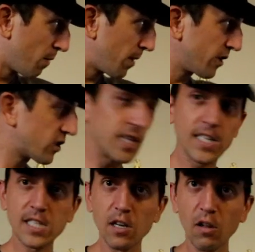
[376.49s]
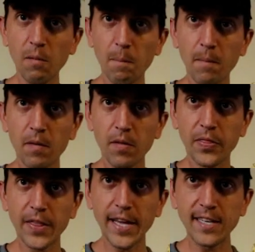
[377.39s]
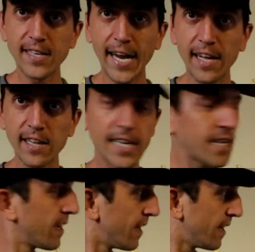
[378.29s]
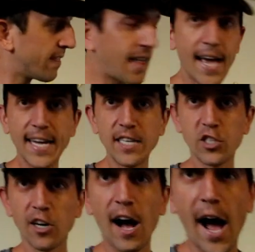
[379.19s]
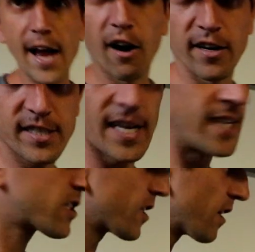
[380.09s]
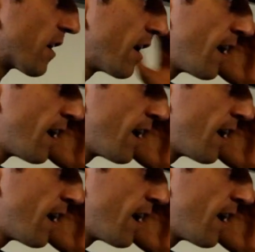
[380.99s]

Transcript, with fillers: But you see this little thing dangling? That is your IR sensor.